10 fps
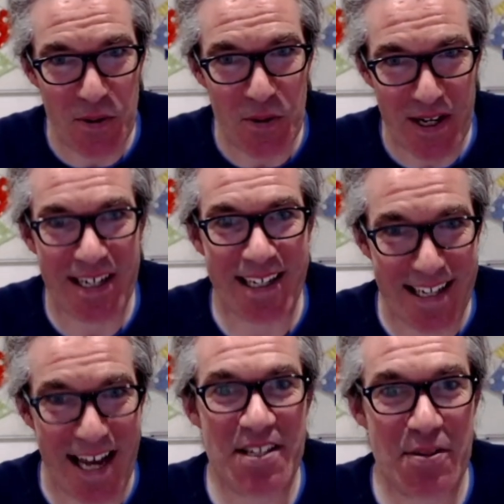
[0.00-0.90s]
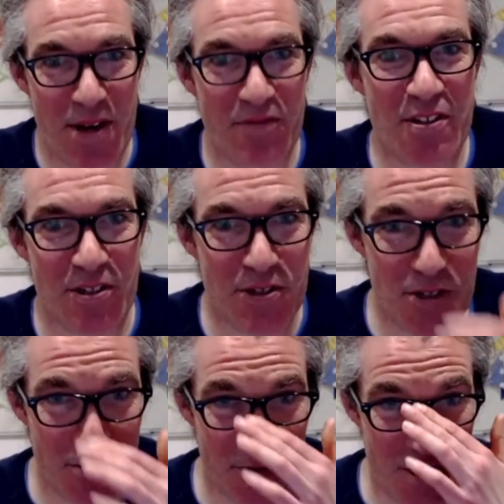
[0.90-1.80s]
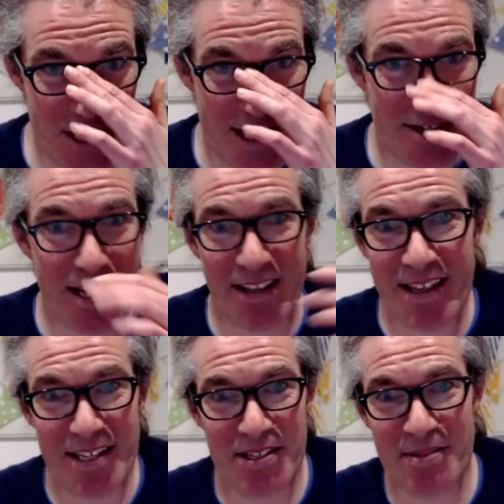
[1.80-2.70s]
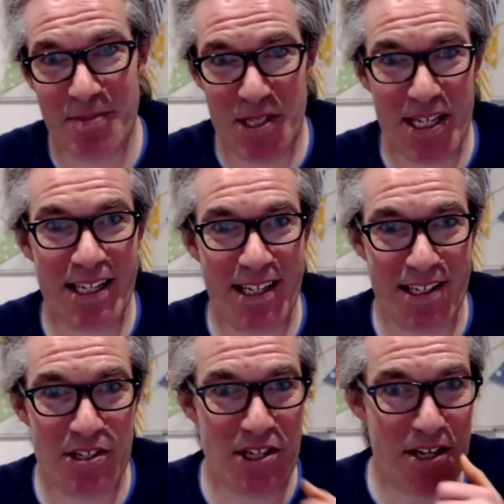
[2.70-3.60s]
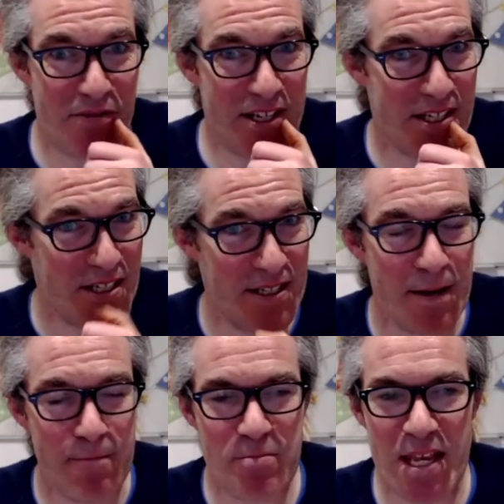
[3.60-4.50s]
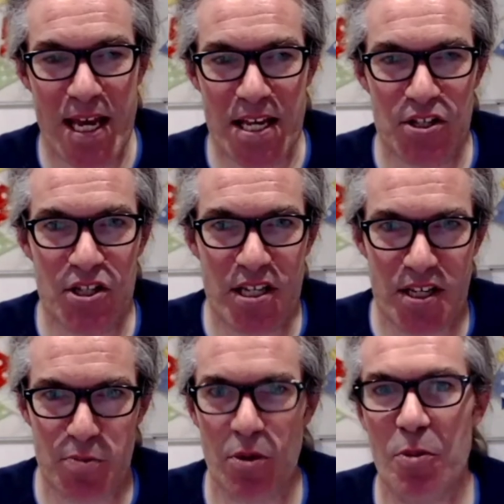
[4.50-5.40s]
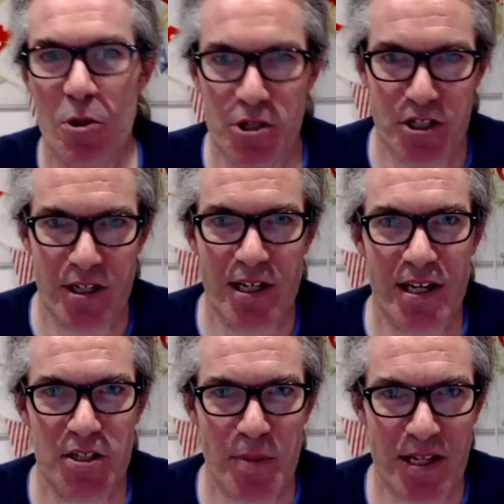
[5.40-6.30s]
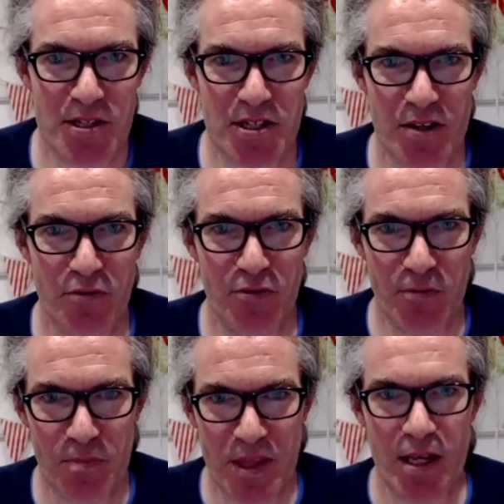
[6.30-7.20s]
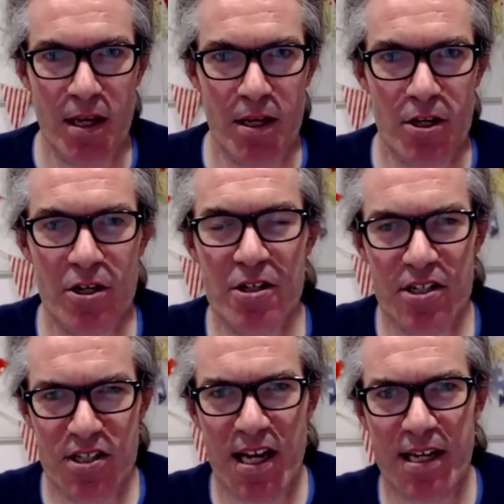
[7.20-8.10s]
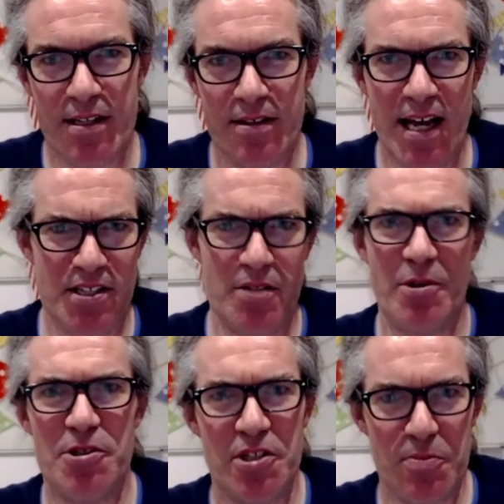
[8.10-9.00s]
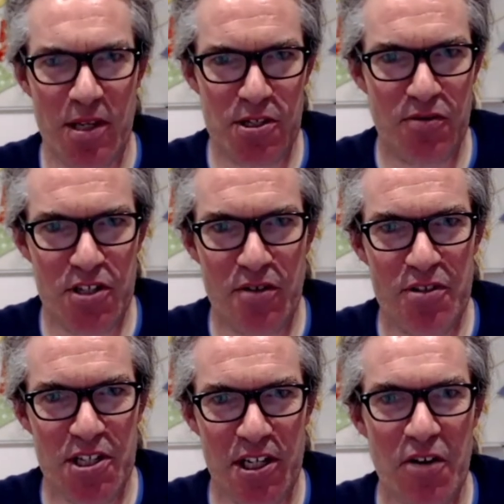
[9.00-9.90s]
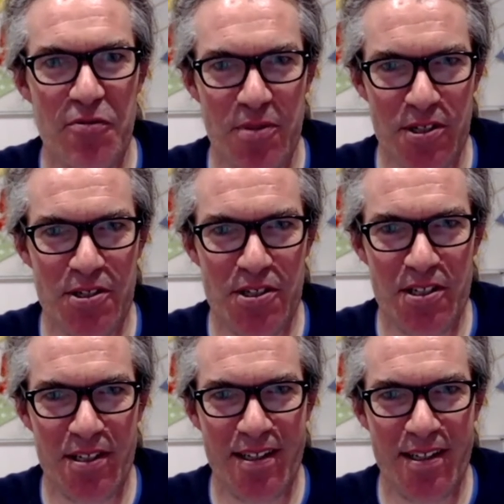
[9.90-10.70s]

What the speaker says: quickly get some evidence that would say, okay, this particular service is disproportionately expensive. You couldn't just say that's the most expensive service in government,